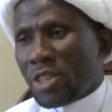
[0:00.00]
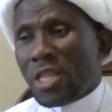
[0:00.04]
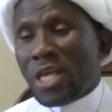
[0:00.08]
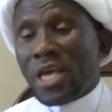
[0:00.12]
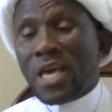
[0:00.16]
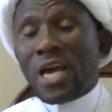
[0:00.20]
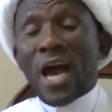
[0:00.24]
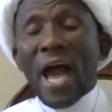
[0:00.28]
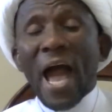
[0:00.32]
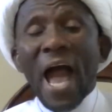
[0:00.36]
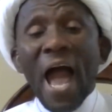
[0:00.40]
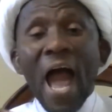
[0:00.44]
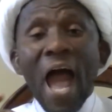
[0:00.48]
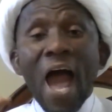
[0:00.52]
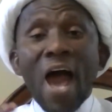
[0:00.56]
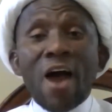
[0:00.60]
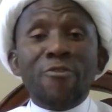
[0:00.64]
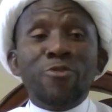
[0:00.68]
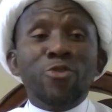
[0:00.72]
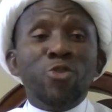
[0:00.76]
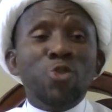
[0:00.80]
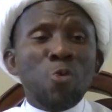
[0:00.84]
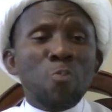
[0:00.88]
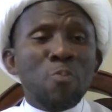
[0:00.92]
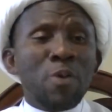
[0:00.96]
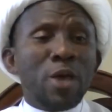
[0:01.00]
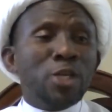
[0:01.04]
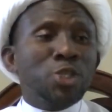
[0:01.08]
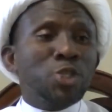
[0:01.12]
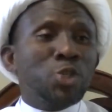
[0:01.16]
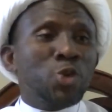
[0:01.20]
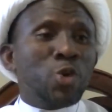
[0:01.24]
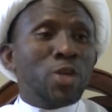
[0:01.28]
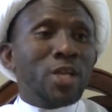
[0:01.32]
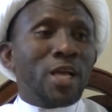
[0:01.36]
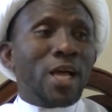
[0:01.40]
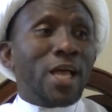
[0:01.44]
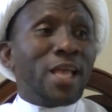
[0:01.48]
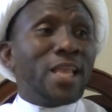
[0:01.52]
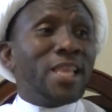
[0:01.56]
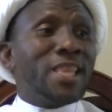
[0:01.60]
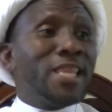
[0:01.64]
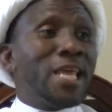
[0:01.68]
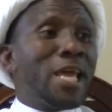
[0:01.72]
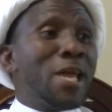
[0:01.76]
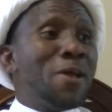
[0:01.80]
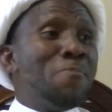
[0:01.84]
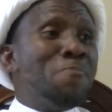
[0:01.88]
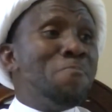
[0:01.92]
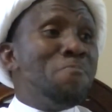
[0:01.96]
they have to make sure that
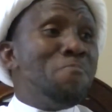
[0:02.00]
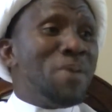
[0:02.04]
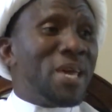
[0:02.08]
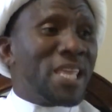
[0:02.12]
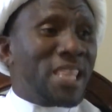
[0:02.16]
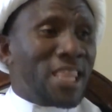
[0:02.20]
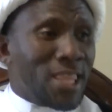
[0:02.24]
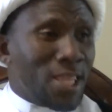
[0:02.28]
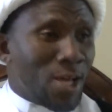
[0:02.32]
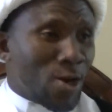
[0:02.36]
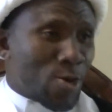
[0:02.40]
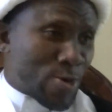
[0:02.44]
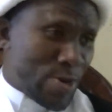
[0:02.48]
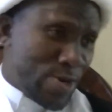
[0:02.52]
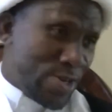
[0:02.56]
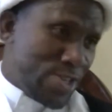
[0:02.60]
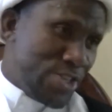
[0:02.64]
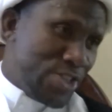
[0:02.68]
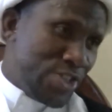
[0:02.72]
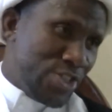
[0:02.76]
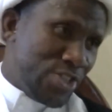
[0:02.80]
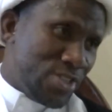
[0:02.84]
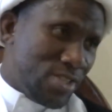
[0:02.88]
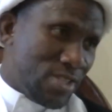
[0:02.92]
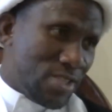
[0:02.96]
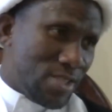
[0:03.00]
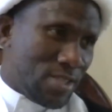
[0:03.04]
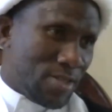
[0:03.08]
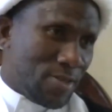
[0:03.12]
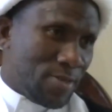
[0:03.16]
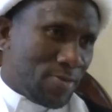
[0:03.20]
they meet the conditions.